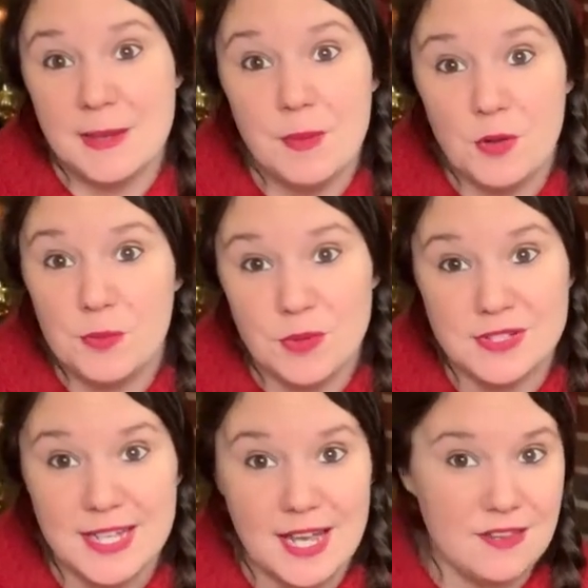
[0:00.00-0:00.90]
They both pull
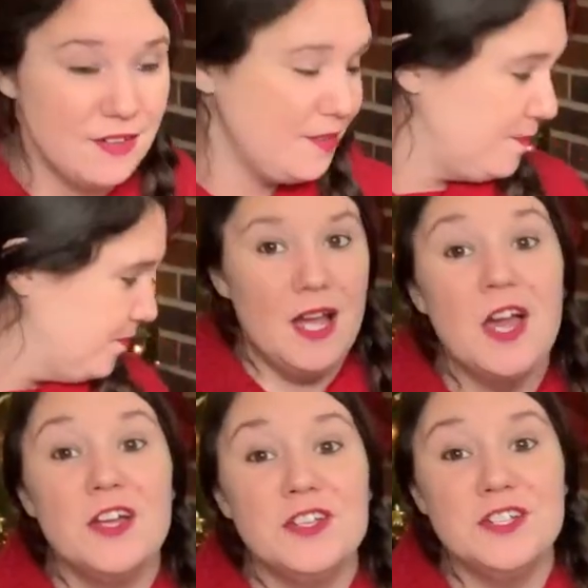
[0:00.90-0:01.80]
together.
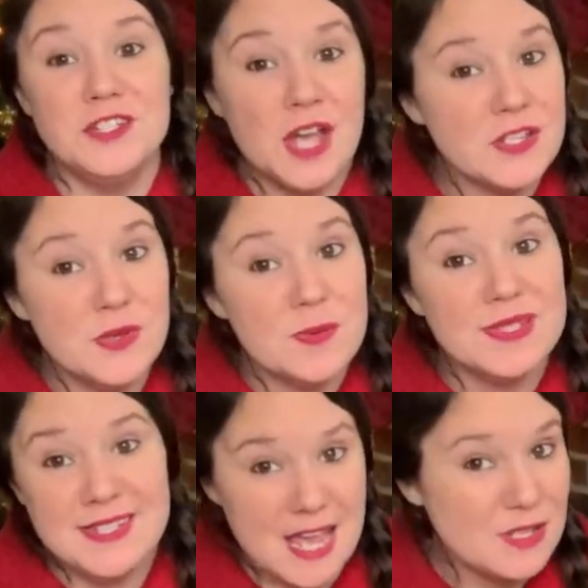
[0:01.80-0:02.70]
She's also
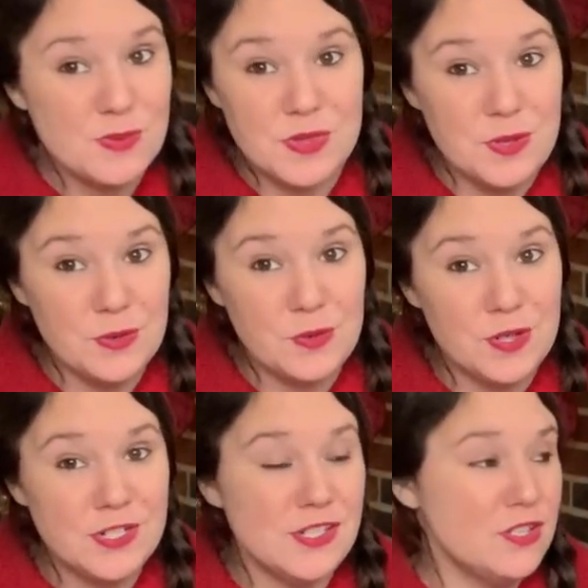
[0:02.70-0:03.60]
obsessed with
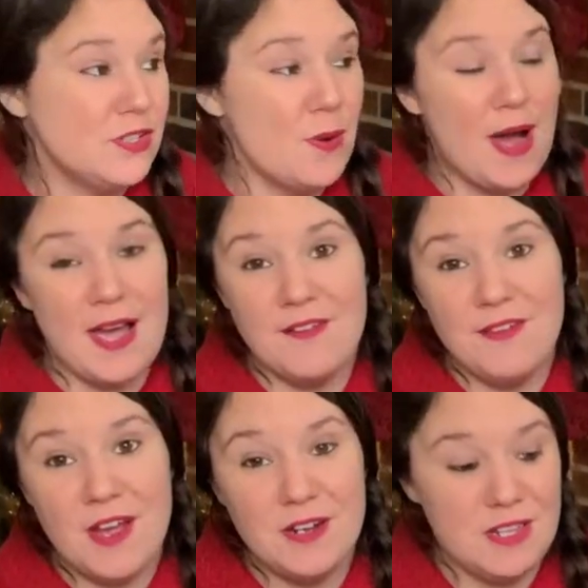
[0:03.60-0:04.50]
unicorns. So I
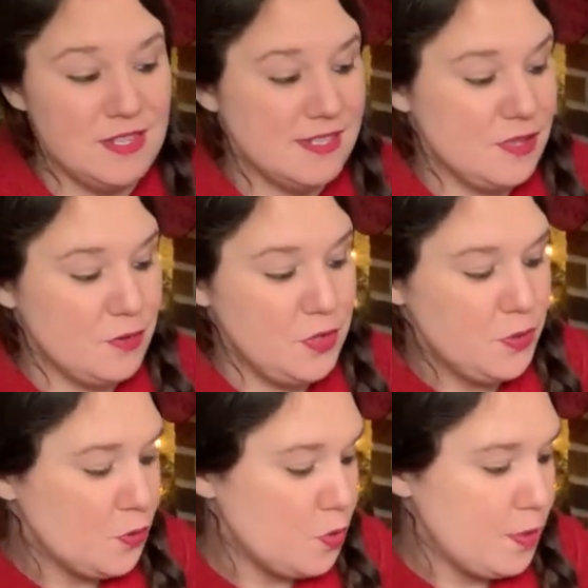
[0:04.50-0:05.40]
found this little
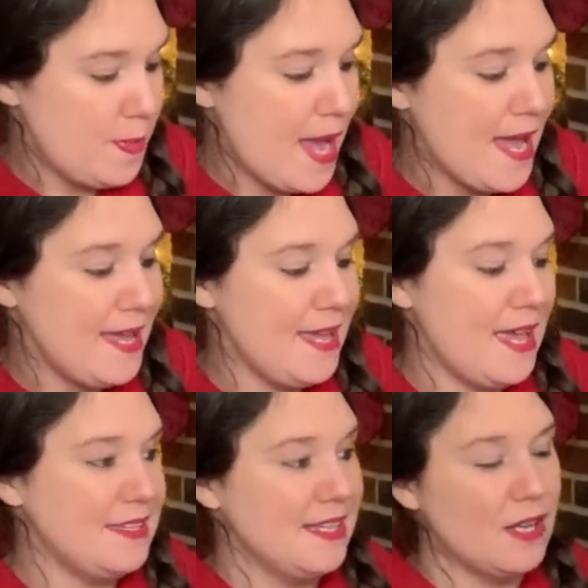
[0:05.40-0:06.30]
unicorn pet.
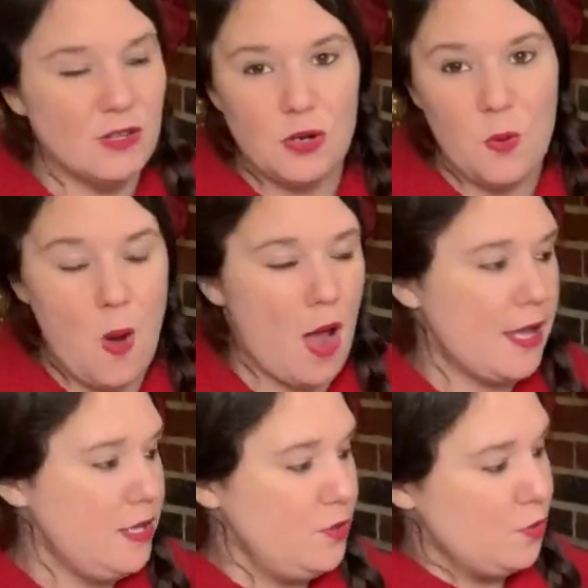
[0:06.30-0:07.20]
It's like a little
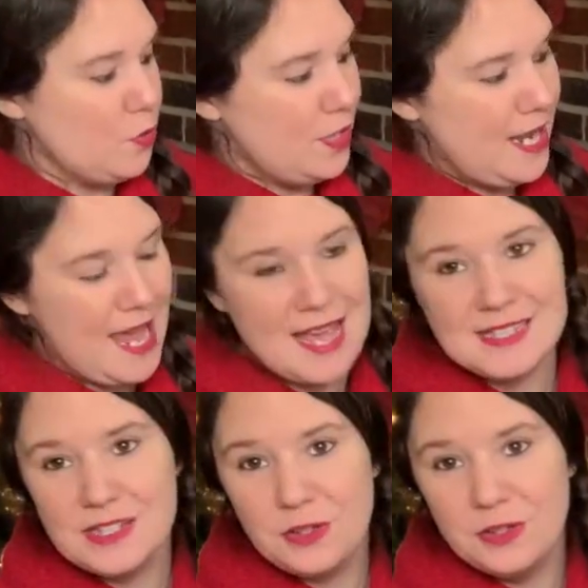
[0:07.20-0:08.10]
walking unicorn. It
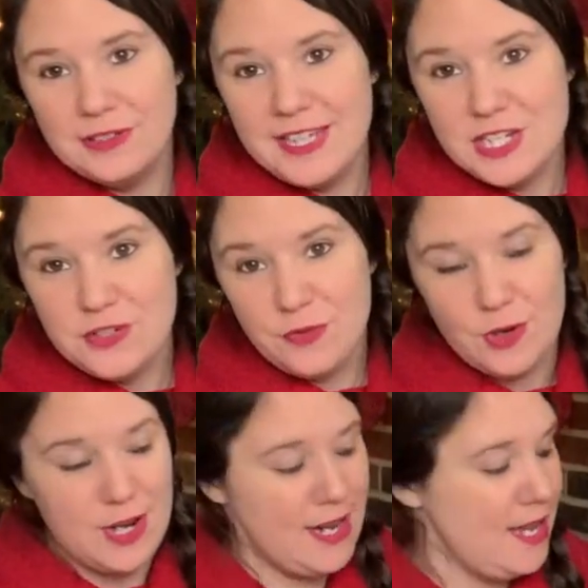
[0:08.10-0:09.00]
has a little leash
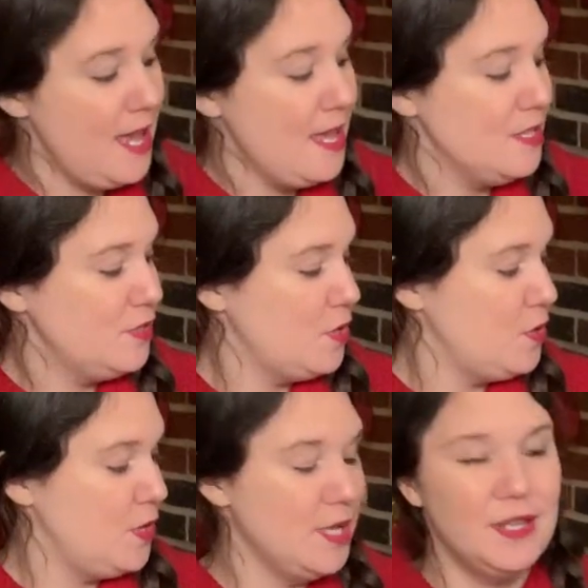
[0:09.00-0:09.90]
for it, so
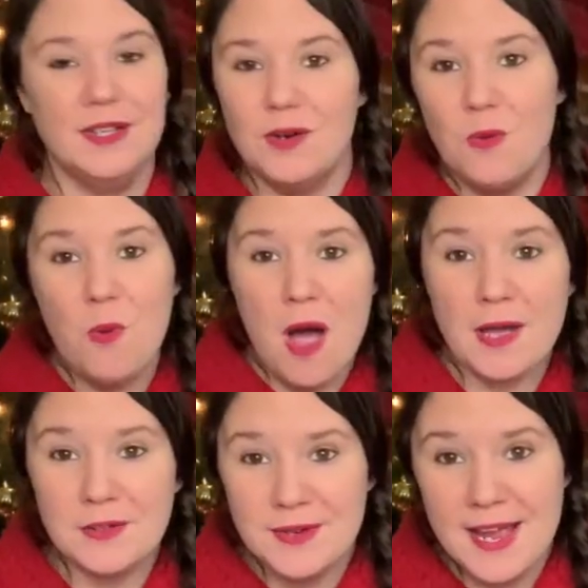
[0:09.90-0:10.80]
you can
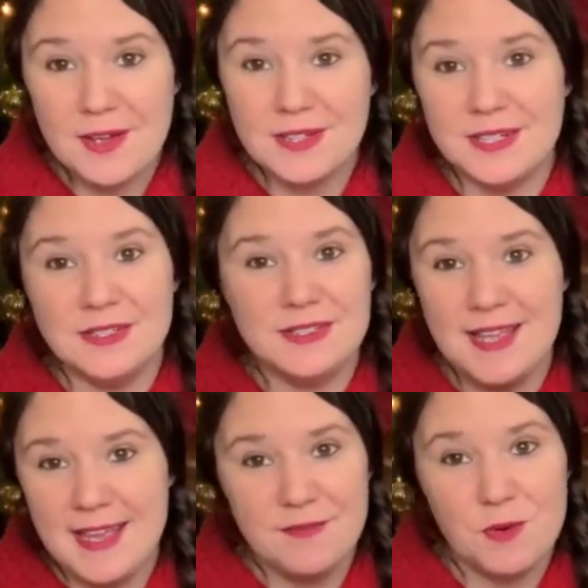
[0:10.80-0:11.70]
walk it around and
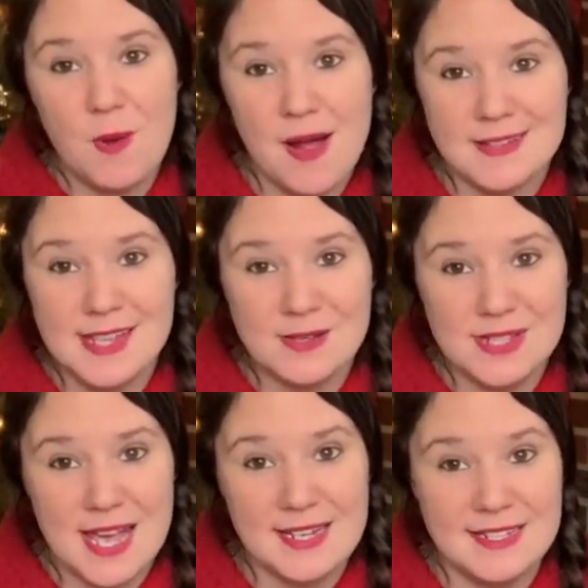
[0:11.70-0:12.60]
take it for walks
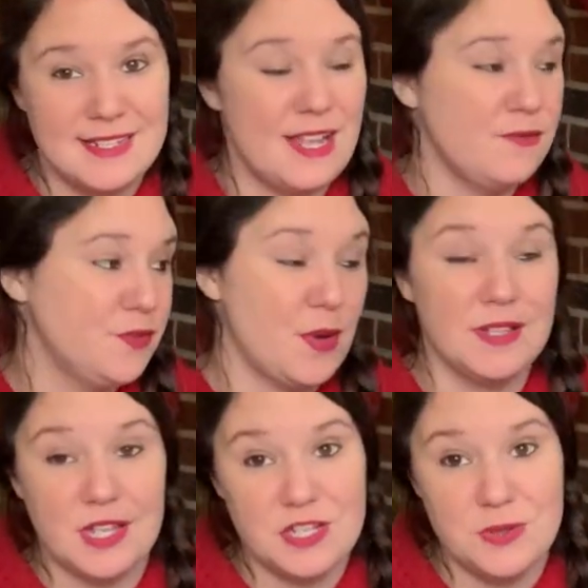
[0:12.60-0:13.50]
outside and stuff. So
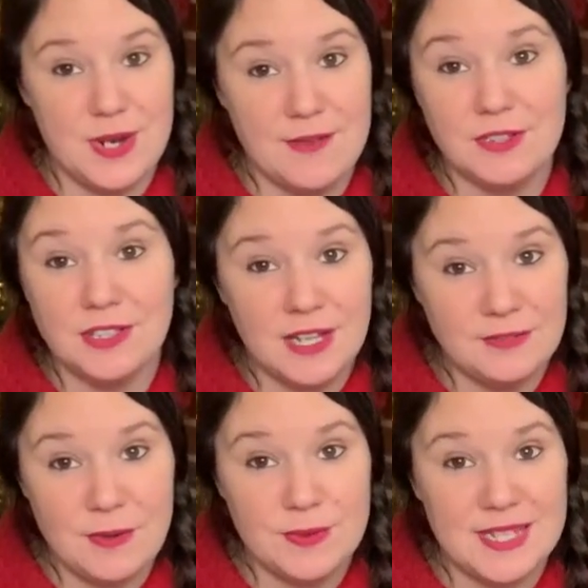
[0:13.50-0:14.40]
I thought she would have a lot
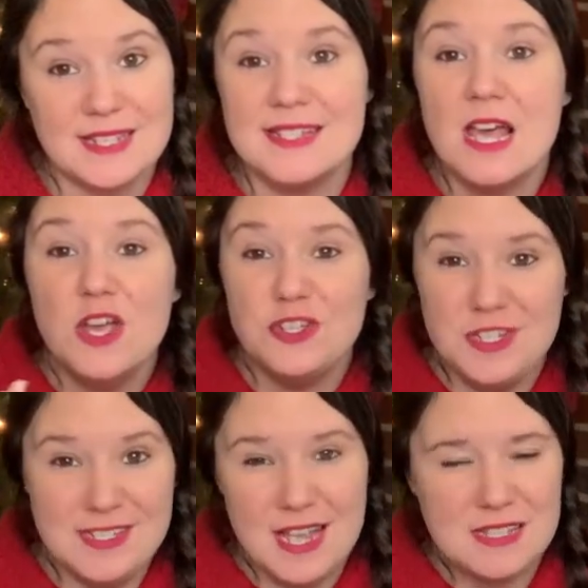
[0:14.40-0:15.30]
of fun with this.
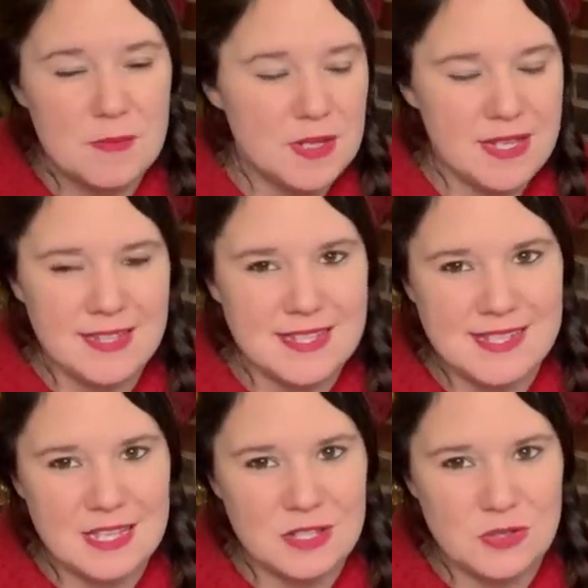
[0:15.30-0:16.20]
She saw something like
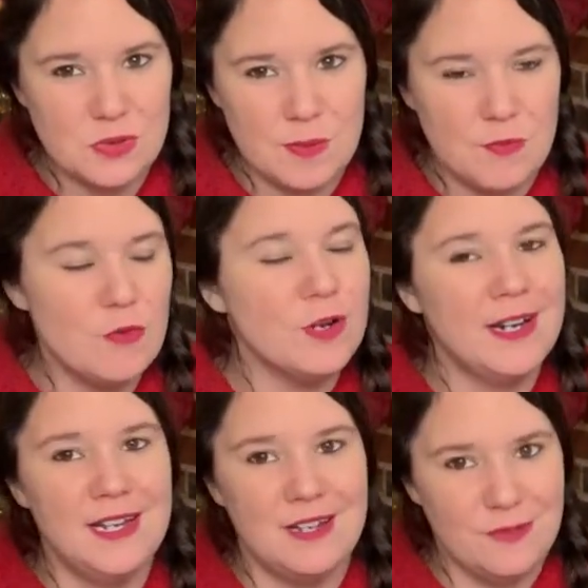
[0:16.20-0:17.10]
this at the store before,
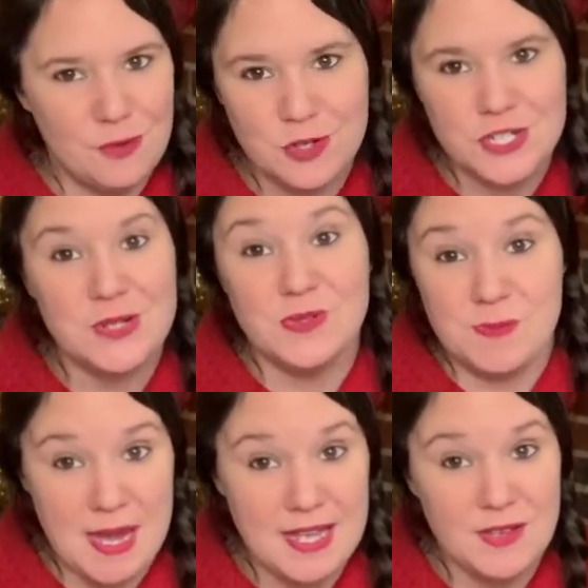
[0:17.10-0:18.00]
and of course she was
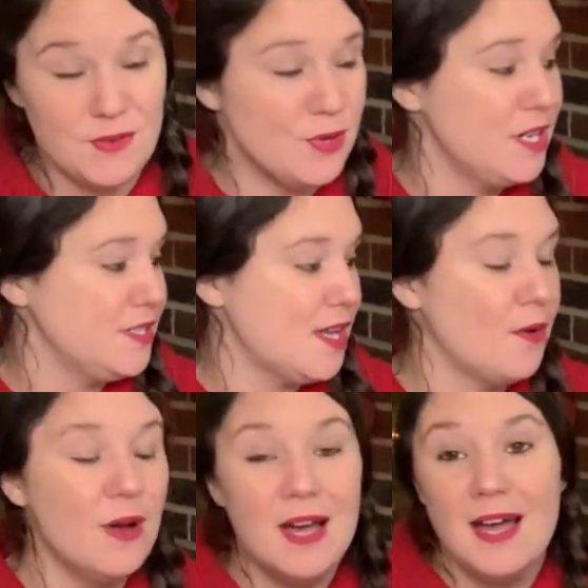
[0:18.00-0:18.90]
begging for it.
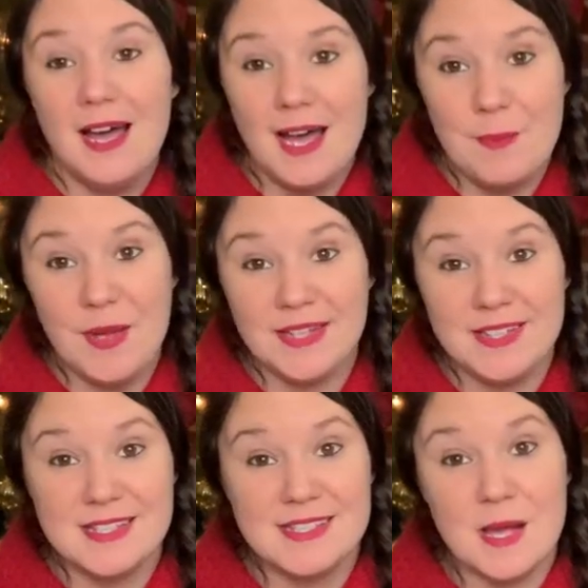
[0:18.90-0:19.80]
So I
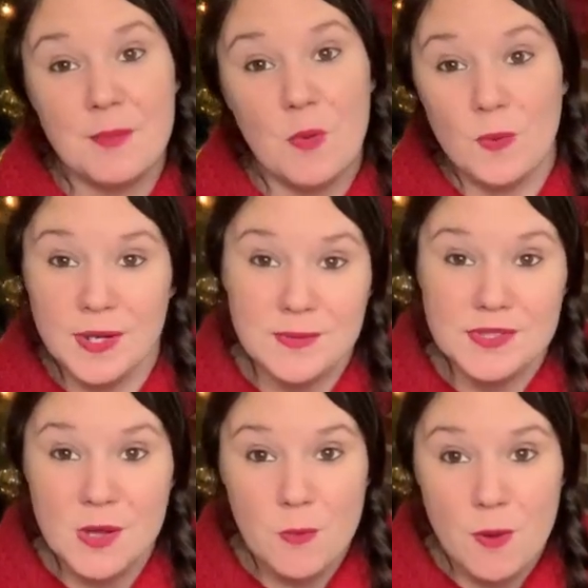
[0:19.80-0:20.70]
picked this up when it
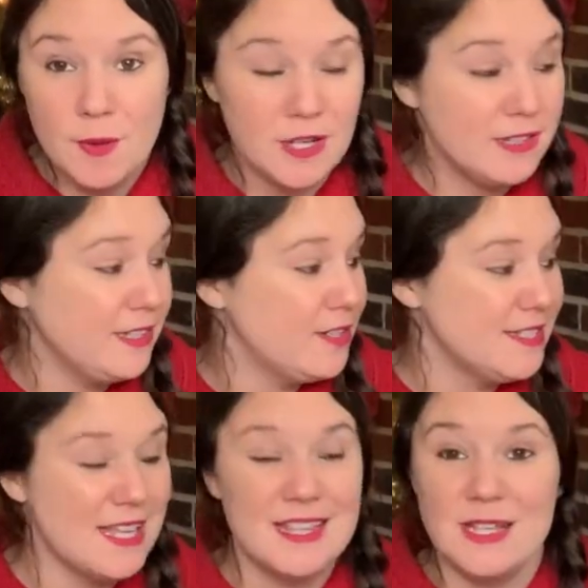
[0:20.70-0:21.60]
was on Walmart
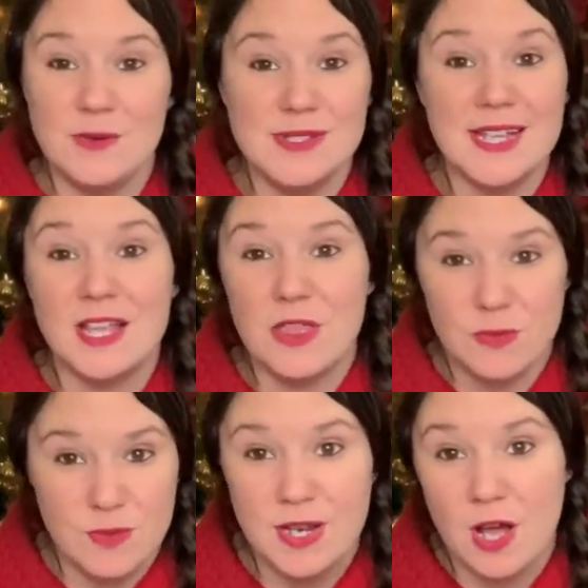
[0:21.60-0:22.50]
clearance. I think it was like
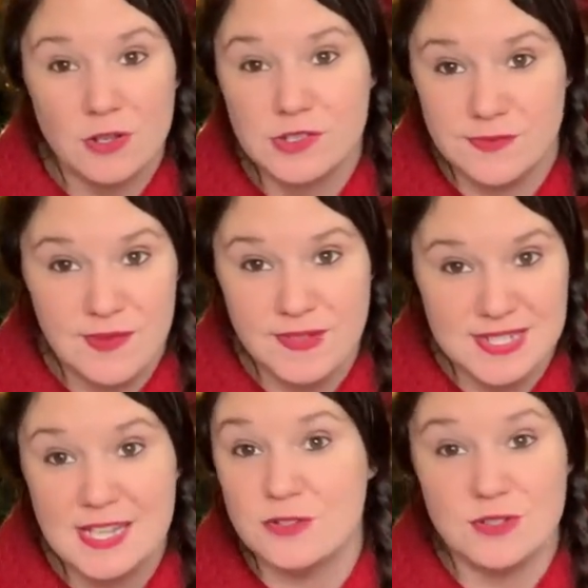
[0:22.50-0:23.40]

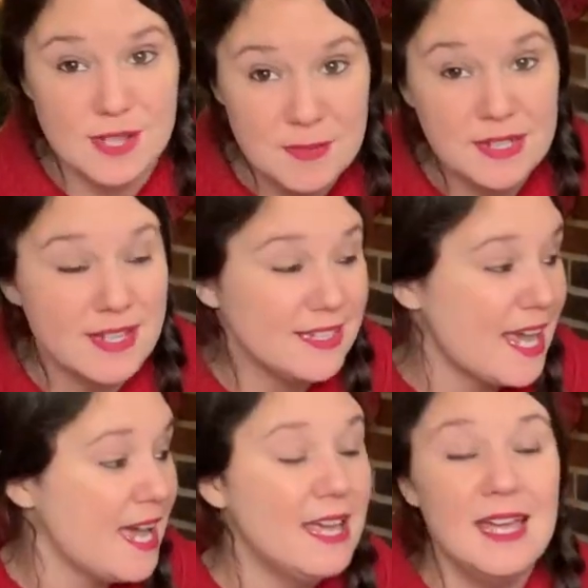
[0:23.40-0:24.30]
$3.50 or something like
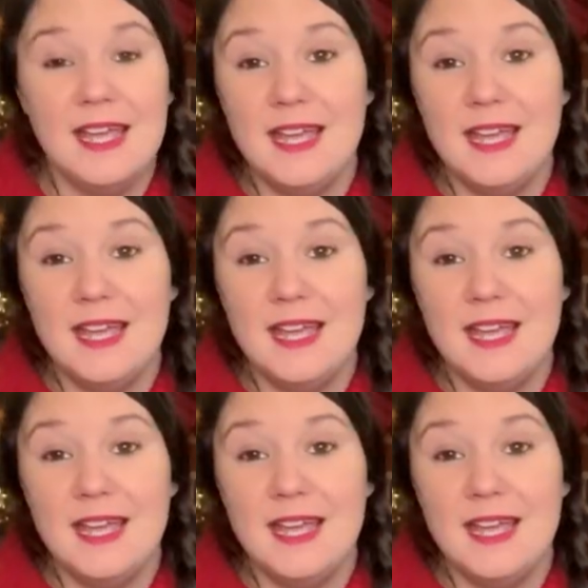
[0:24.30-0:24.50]
that.